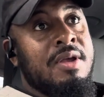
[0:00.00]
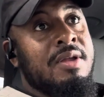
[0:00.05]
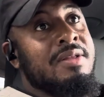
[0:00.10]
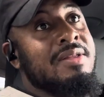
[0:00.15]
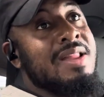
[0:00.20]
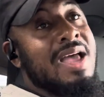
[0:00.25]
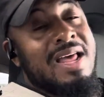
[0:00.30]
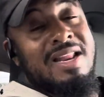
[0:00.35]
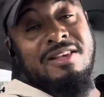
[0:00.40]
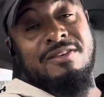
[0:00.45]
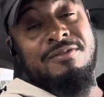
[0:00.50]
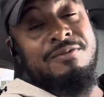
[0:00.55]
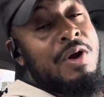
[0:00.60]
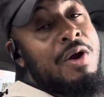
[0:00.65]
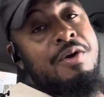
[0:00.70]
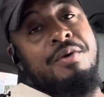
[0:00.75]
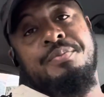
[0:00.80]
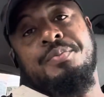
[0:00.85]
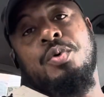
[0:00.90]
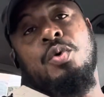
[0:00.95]
That is
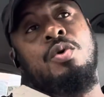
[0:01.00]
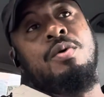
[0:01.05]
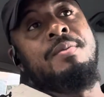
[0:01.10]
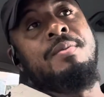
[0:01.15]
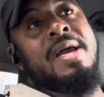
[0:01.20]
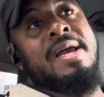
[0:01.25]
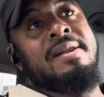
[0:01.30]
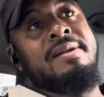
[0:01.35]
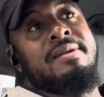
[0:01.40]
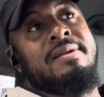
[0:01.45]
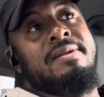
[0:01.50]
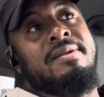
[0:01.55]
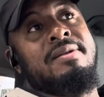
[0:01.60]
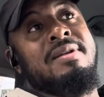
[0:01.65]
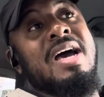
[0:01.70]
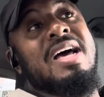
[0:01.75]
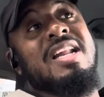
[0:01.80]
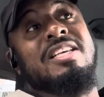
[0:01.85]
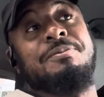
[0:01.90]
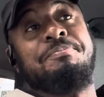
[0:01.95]
very poor, man.
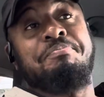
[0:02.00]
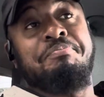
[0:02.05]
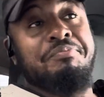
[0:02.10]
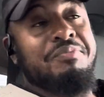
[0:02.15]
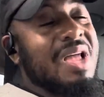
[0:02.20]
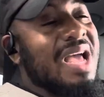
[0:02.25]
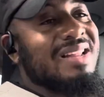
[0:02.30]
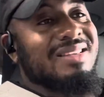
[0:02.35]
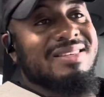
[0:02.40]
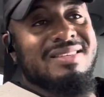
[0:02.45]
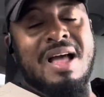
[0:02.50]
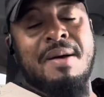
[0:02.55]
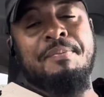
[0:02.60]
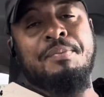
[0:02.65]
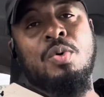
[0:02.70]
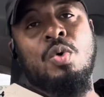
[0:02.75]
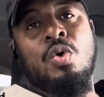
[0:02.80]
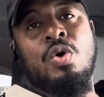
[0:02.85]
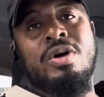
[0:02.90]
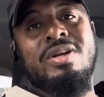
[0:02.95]
That is not
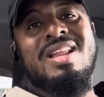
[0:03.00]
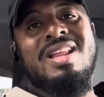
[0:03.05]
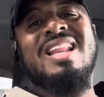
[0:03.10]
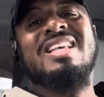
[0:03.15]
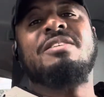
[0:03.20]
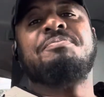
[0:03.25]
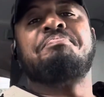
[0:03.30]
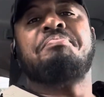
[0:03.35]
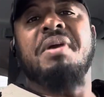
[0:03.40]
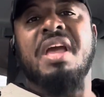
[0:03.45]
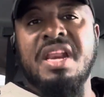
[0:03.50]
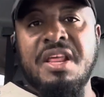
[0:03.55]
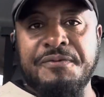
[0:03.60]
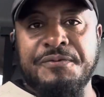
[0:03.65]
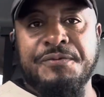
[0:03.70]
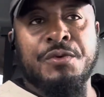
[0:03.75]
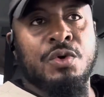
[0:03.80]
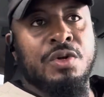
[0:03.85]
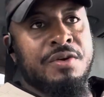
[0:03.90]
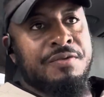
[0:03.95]
poor. That is
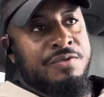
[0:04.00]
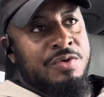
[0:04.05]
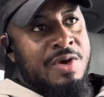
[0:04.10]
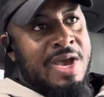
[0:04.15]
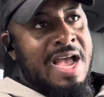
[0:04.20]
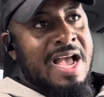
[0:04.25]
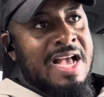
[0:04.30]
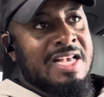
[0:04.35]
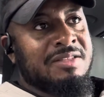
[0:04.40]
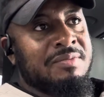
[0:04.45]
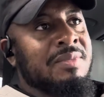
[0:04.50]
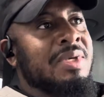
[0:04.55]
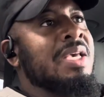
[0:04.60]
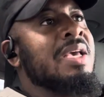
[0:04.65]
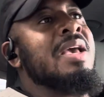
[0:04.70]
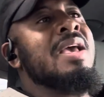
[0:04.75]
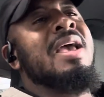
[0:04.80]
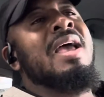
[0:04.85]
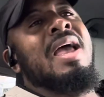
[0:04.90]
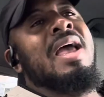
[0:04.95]
pitiful, if you ask me.
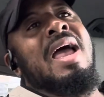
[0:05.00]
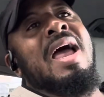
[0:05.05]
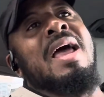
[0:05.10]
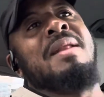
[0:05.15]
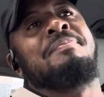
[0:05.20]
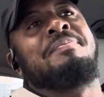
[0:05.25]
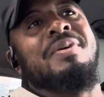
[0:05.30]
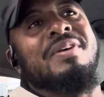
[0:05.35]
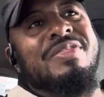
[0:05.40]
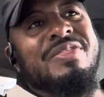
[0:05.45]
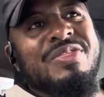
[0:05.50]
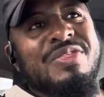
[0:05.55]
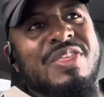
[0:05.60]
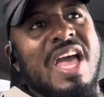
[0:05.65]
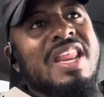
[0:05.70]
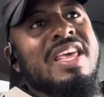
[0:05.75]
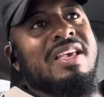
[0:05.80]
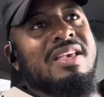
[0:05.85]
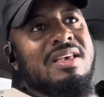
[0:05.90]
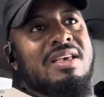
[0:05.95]
And
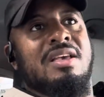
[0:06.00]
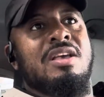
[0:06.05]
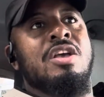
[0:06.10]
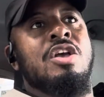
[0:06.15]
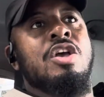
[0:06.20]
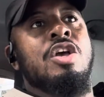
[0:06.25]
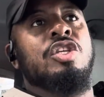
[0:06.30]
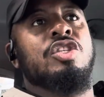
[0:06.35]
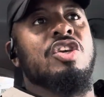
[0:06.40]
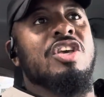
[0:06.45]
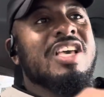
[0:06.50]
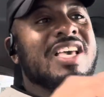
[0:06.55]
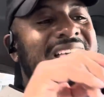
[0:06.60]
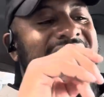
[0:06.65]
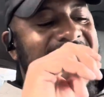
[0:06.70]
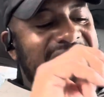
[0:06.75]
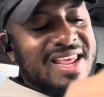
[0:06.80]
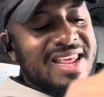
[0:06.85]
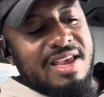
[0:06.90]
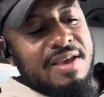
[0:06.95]
pathetic. So you
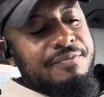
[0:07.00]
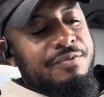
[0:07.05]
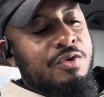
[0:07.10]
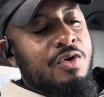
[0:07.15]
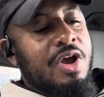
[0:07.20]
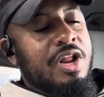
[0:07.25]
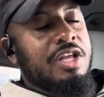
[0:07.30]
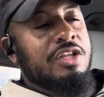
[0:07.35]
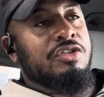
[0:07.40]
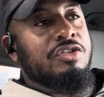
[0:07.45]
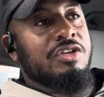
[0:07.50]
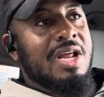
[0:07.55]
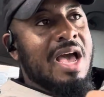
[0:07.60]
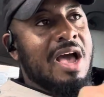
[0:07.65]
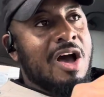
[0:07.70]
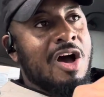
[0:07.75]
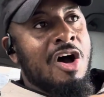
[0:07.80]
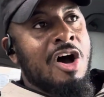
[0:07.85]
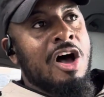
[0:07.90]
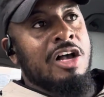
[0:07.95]
got to give credit to that
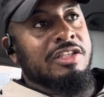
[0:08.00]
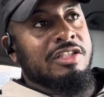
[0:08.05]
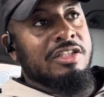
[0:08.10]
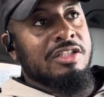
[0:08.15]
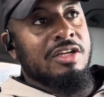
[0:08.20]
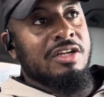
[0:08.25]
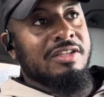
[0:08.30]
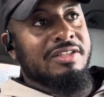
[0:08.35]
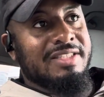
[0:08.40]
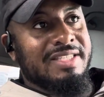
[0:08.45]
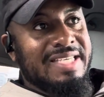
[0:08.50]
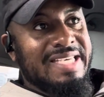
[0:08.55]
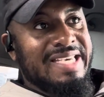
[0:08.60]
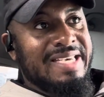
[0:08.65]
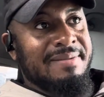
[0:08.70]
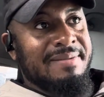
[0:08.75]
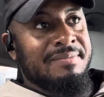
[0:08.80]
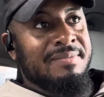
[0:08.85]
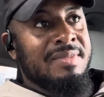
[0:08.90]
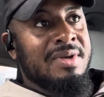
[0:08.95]
Arsenal
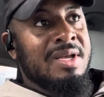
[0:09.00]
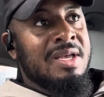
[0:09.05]
team